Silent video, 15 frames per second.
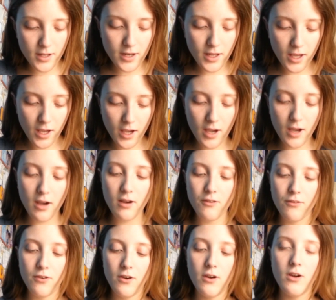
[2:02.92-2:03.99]
then I
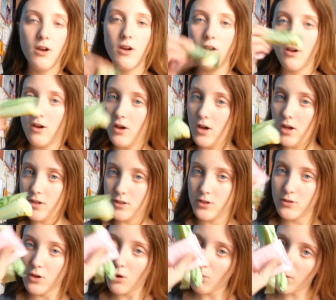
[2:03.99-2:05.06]
have,
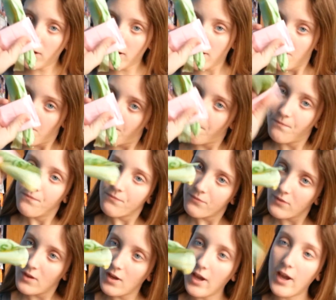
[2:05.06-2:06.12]
you know what,
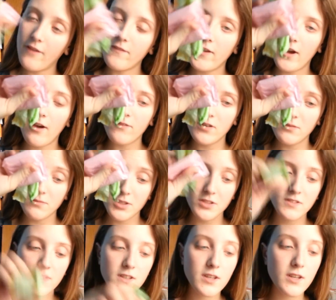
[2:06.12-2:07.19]
I have to have them
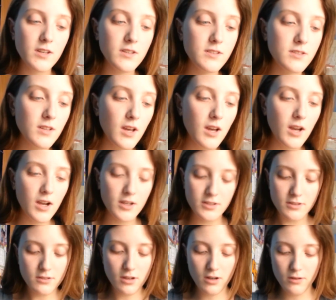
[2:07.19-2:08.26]
just in case I
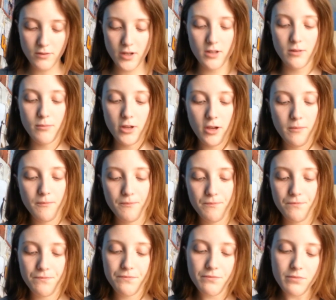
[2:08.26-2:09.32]
start randomly.
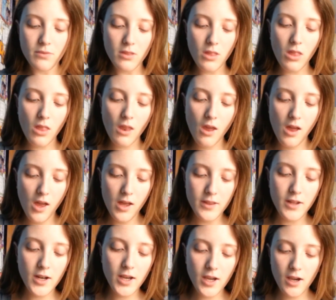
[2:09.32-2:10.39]

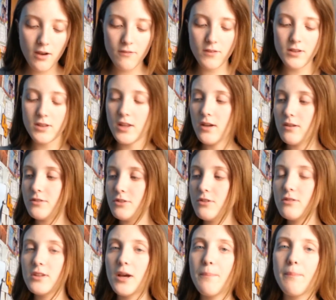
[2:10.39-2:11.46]
Then I have li two
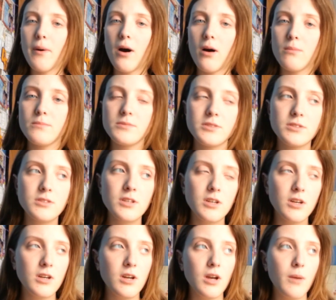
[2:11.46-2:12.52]
lip balms.
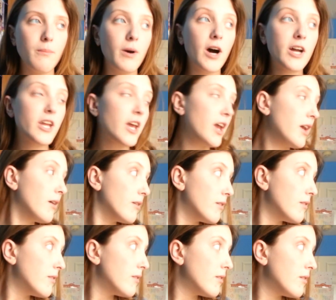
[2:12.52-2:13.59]
Buddy!
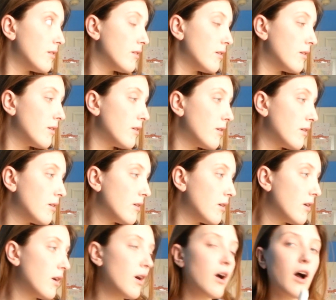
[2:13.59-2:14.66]

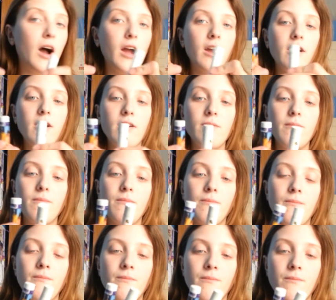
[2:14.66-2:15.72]
I,
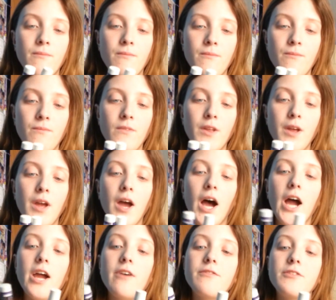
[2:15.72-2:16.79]

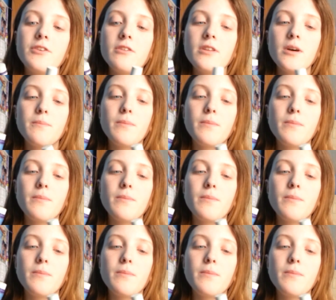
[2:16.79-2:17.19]
I have two lip